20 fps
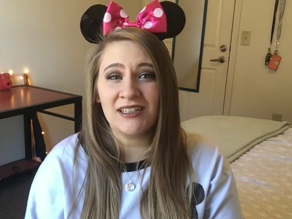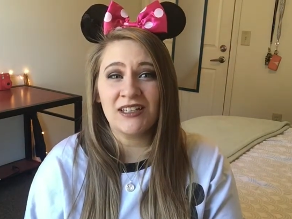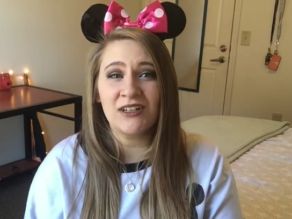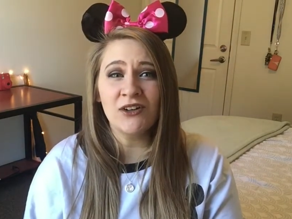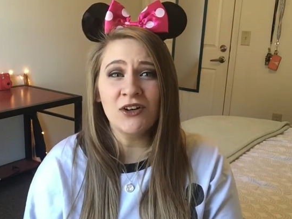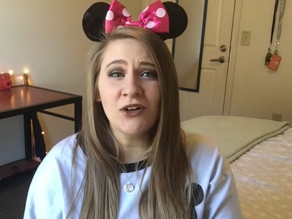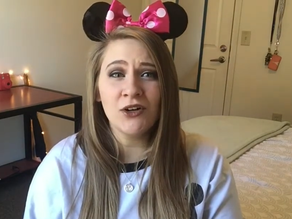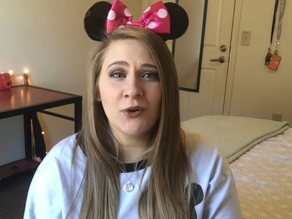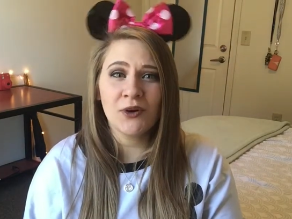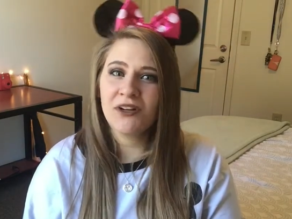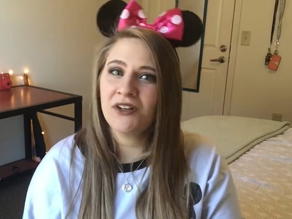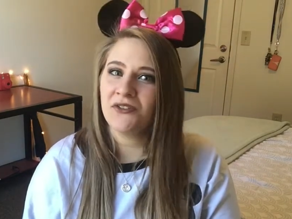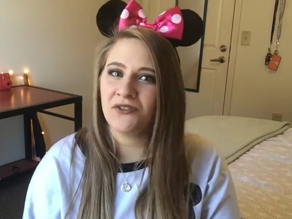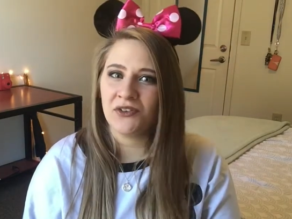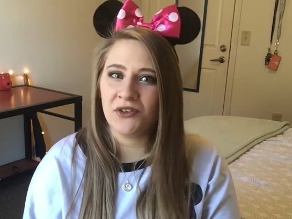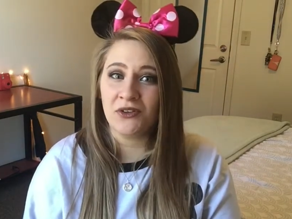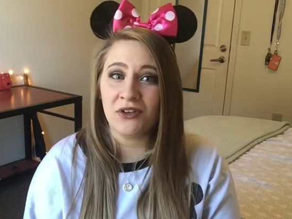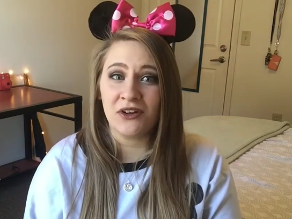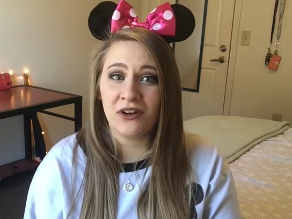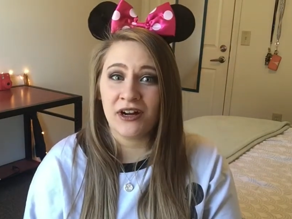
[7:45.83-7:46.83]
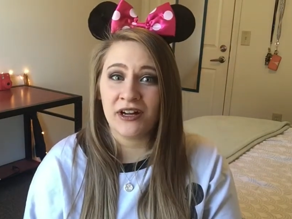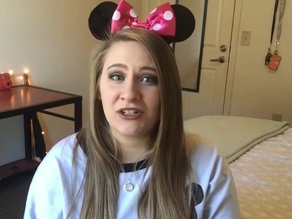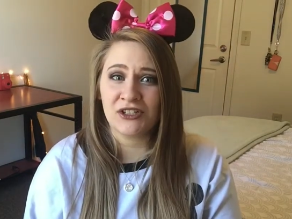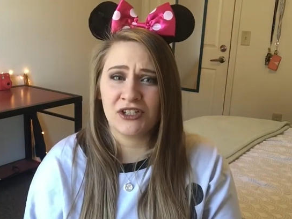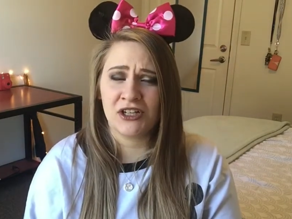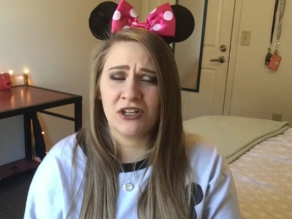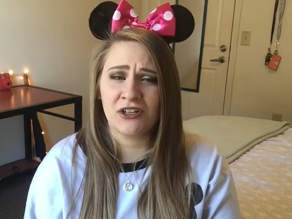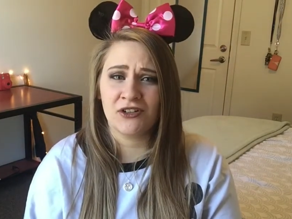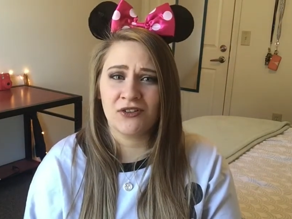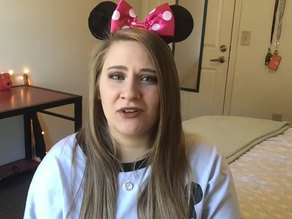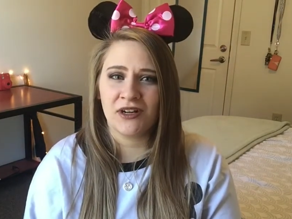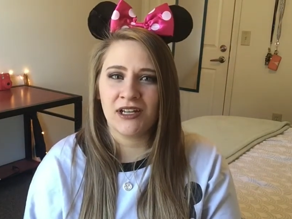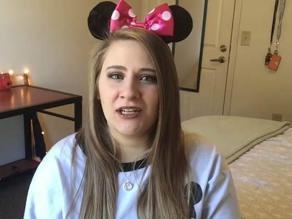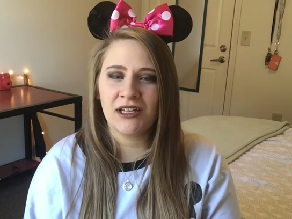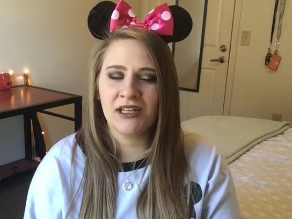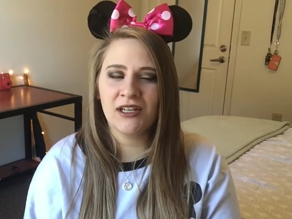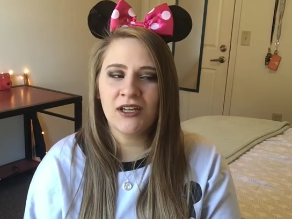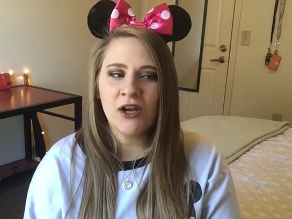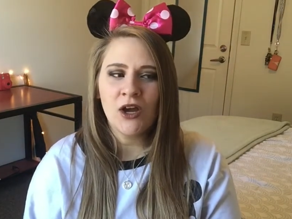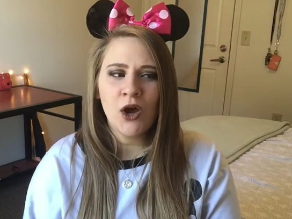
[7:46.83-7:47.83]
There are quite a few that are actually
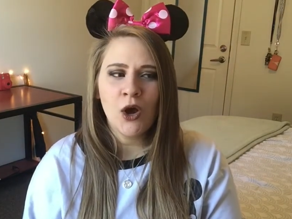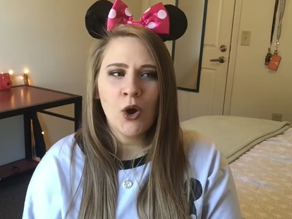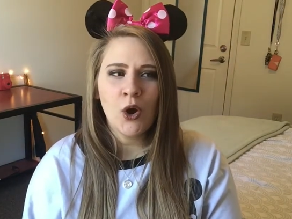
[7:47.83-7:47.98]
underrated.